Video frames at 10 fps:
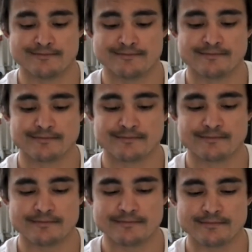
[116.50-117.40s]

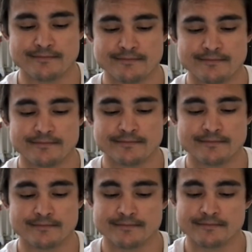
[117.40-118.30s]

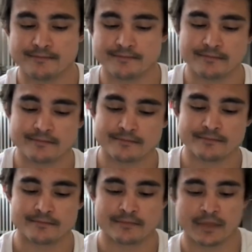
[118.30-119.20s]

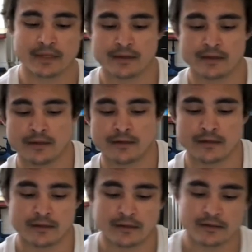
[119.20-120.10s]

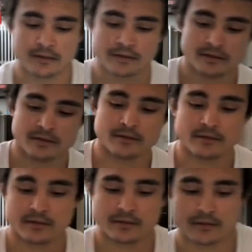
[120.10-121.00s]

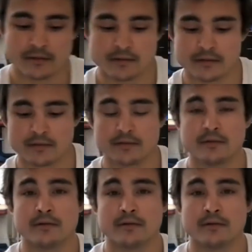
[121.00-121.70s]
[no speech]